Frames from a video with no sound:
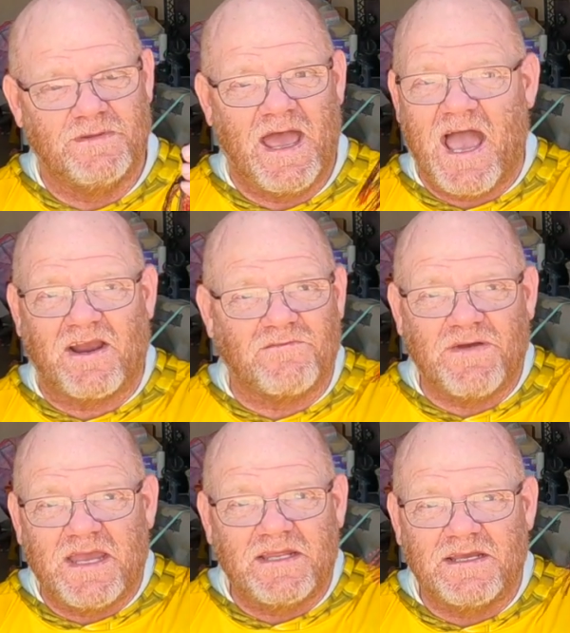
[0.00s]

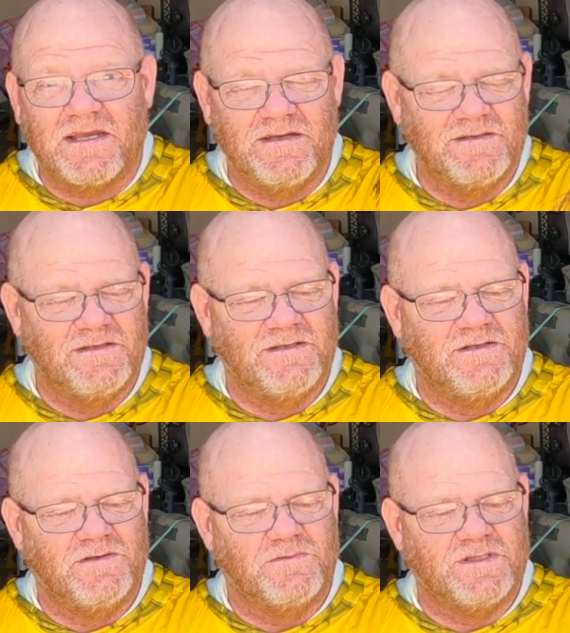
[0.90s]
aggravating
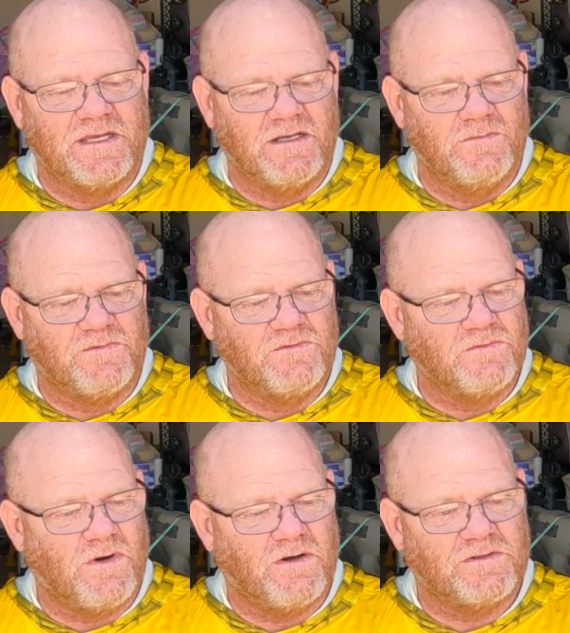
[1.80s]
when they come through the
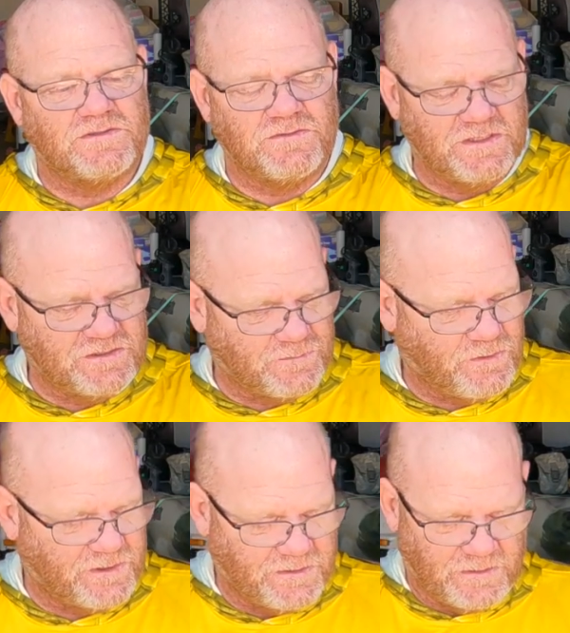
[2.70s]
water. So these are
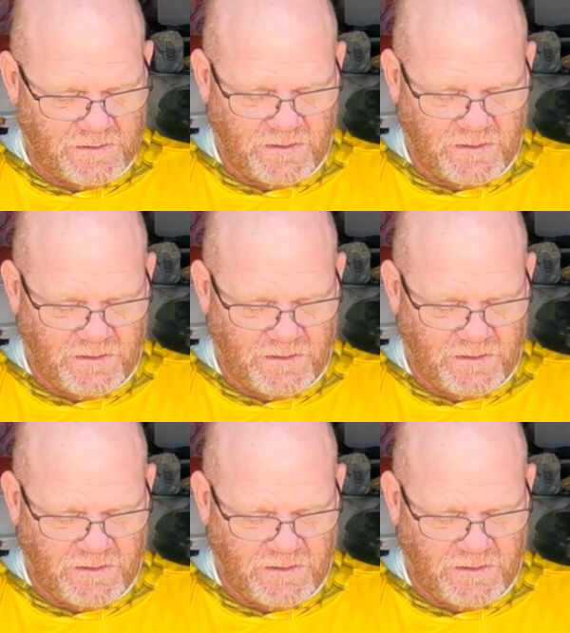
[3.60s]
pretty good.